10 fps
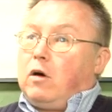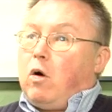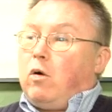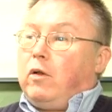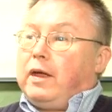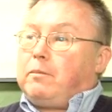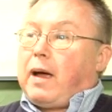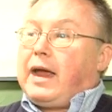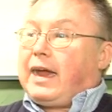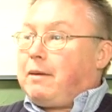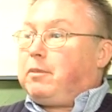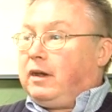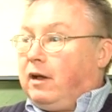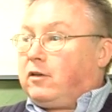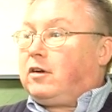goal that Pi Kappa
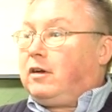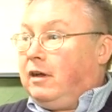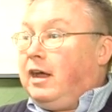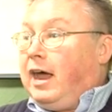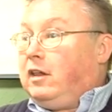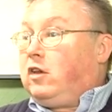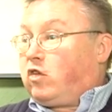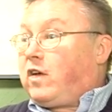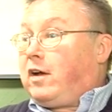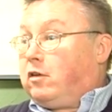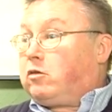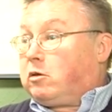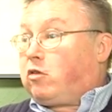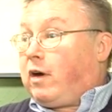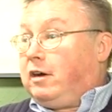Delta and these founders were
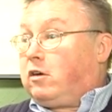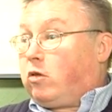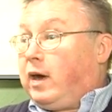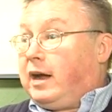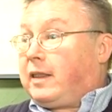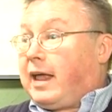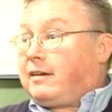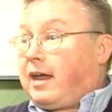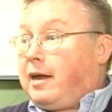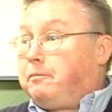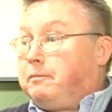trying to create at that time.